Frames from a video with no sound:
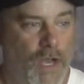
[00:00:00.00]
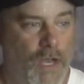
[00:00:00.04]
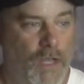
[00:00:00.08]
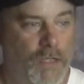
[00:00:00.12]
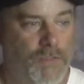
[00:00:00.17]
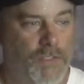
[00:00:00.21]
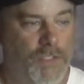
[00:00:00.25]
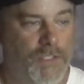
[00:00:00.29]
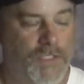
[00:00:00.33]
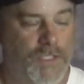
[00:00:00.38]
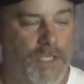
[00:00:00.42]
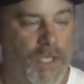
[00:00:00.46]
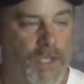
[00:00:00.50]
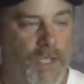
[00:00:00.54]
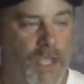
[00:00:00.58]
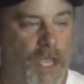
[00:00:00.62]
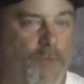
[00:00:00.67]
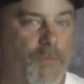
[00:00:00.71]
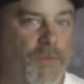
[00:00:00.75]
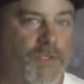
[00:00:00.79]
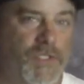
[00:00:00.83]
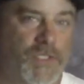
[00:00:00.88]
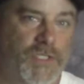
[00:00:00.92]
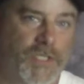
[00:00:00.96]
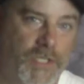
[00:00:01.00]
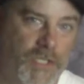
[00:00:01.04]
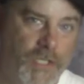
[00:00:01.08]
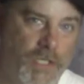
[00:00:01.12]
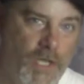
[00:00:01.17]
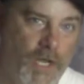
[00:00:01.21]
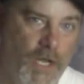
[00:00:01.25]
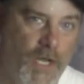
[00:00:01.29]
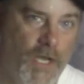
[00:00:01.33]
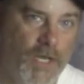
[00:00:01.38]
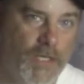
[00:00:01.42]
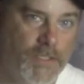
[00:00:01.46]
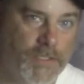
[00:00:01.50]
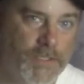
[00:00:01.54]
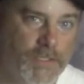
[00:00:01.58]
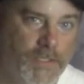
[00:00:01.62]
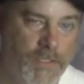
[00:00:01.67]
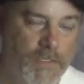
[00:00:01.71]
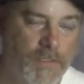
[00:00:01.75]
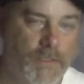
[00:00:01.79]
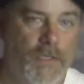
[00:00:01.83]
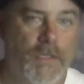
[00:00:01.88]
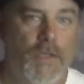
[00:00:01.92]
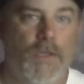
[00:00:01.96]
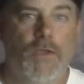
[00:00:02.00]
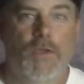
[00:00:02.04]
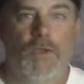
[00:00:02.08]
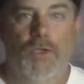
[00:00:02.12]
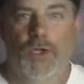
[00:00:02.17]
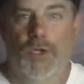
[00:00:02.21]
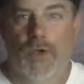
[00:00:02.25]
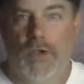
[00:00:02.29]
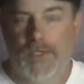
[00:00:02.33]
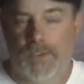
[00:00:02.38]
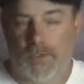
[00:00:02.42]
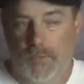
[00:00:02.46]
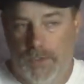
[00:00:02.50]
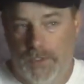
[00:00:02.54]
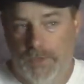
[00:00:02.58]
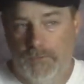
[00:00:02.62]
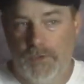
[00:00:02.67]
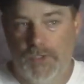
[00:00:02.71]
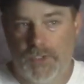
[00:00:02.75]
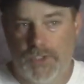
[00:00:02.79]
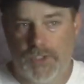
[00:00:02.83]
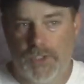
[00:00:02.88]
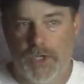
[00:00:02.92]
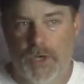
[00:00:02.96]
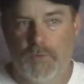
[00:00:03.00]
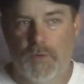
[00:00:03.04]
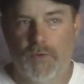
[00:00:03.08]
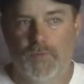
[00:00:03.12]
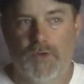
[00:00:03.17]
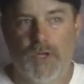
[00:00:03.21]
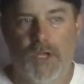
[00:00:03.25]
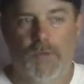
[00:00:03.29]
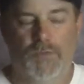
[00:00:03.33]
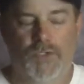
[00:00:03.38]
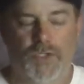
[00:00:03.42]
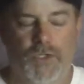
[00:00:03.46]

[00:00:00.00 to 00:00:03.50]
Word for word: I'll just tell you how much it's going to cost, and, you know, as we, we just start moving up.